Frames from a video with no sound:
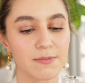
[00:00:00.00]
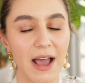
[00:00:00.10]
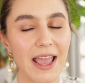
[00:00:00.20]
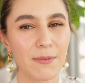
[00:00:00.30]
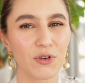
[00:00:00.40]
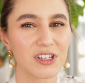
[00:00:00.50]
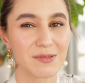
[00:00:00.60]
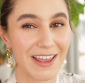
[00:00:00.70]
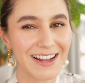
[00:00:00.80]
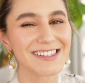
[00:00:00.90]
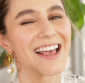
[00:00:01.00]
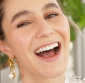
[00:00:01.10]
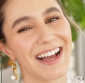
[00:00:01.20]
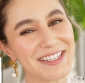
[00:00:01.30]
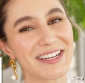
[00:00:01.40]
is by EM Cosmetics.
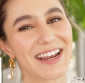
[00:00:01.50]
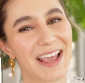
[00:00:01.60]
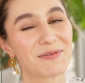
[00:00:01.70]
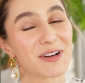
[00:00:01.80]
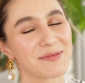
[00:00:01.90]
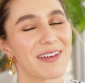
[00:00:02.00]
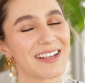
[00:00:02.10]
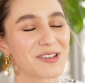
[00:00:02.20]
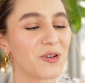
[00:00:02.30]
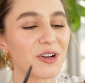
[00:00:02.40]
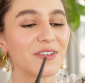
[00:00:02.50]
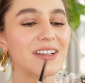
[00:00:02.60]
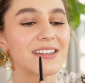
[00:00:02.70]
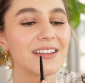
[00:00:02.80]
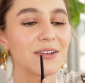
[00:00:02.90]
I did an EM Cosmetics order
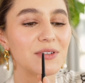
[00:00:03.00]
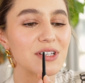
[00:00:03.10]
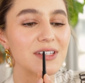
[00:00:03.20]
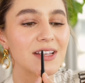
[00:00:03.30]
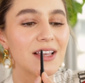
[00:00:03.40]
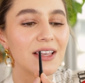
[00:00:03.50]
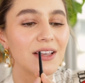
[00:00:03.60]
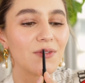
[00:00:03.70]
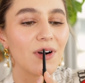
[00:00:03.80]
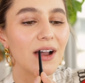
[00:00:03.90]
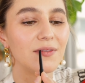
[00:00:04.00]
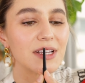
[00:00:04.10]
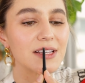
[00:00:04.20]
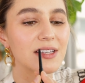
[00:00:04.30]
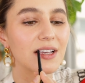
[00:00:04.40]
recently, which is why I'm
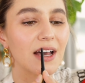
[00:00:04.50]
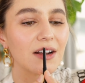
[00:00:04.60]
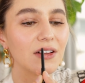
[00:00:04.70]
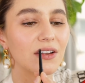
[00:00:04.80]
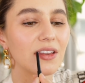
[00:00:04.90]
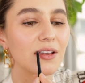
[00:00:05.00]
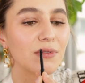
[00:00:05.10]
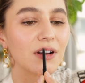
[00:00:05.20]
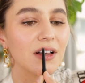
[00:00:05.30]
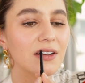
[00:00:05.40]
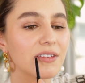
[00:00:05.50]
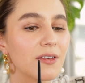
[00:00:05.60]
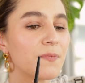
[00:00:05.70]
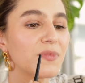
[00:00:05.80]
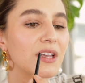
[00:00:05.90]
testing out a lot of their products.
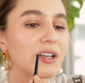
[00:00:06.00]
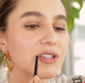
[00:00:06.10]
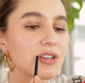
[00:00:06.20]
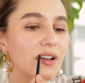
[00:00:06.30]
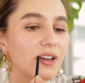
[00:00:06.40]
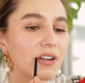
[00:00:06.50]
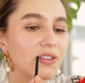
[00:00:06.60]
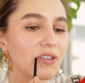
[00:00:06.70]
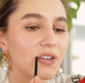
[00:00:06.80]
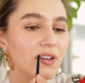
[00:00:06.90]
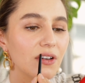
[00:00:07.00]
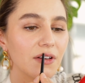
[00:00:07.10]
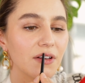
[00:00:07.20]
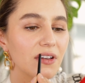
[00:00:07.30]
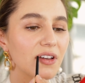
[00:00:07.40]
So I'm gonna do,
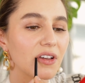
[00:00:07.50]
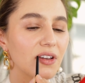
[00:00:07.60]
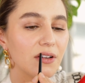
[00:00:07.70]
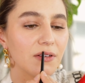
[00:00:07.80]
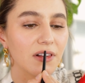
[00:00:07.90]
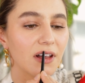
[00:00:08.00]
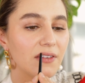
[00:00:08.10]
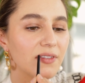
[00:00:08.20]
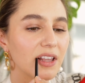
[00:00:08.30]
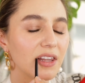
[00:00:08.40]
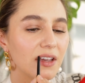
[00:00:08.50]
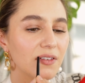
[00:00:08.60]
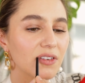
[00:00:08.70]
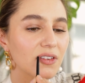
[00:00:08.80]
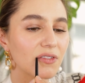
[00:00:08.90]
I'm gonna line my
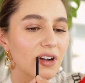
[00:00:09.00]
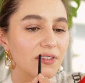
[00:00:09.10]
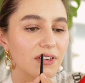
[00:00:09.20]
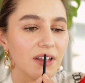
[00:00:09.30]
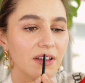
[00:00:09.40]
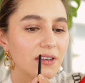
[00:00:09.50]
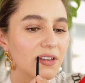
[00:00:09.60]
lips roughly.